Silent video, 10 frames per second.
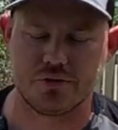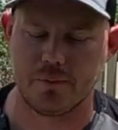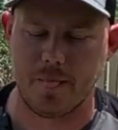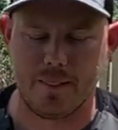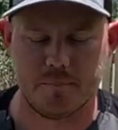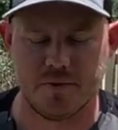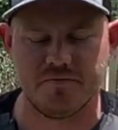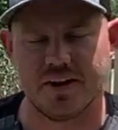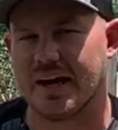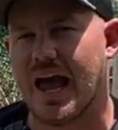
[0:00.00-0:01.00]
So
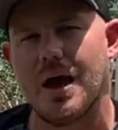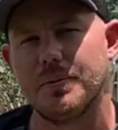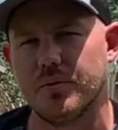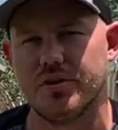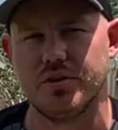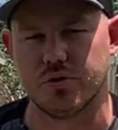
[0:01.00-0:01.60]
been very happy with the new